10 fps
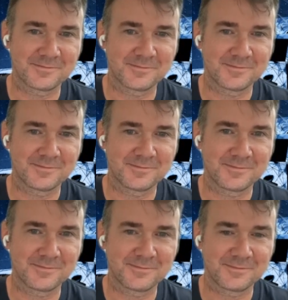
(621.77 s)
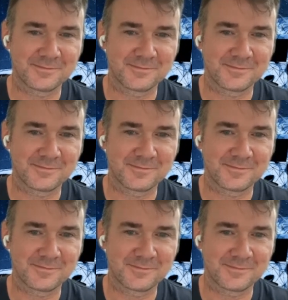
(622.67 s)

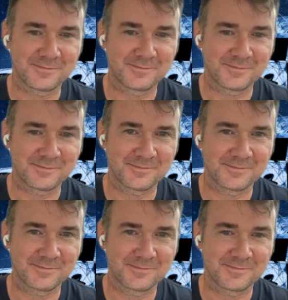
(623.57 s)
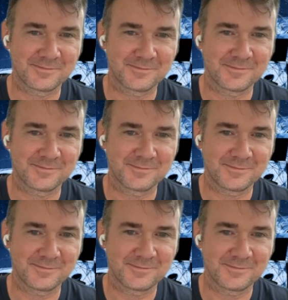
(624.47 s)

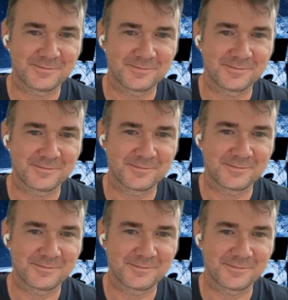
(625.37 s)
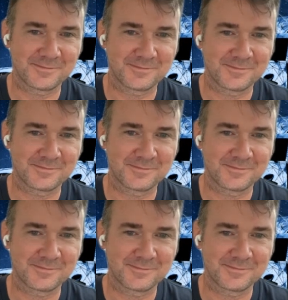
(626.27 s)

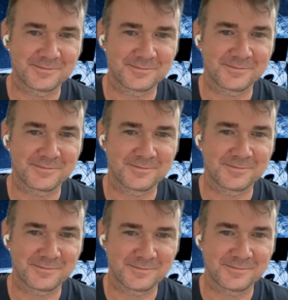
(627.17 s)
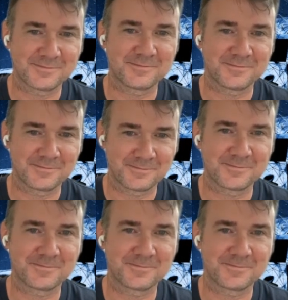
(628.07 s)
The person shown says nothing.